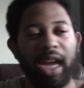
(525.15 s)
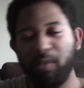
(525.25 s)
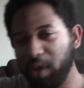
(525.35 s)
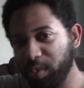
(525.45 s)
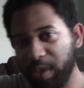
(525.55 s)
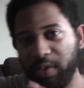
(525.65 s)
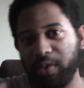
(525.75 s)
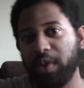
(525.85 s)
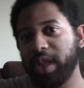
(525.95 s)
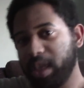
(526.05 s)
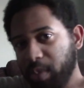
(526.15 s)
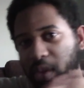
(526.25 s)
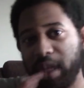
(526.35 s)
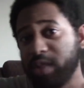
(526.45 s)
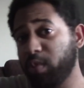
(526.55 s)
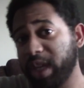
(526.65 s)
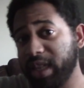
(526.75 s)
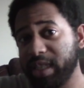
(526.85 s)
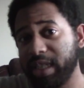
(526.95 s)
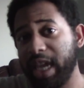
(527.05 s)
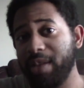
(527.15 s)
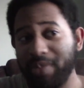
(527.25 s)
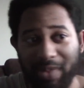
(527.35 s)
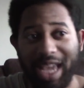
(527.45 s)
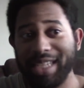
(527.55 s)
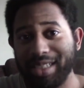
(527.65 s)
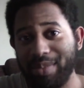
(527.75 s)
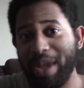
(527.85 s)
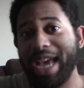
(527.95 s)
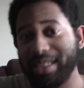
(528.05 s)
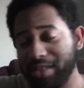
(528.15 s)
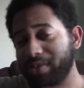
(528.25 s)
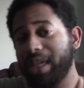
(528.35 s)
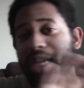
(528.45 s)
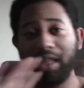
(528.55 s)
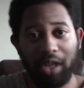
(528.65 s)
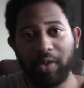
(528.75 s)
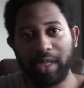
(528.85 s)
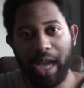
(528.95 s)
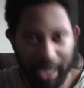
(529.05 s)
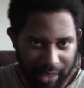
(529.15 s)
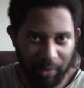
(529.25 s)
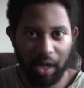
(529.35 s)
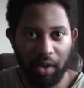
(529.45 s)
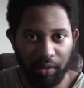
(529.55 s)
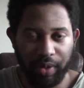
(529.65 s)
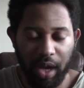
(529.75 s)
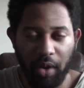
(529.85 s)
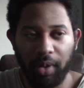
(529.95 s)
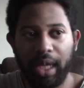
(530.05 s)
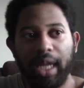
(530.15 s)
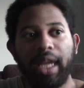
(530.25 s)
I will be referring to them all as one and the same nice and passive, those guys that we all know.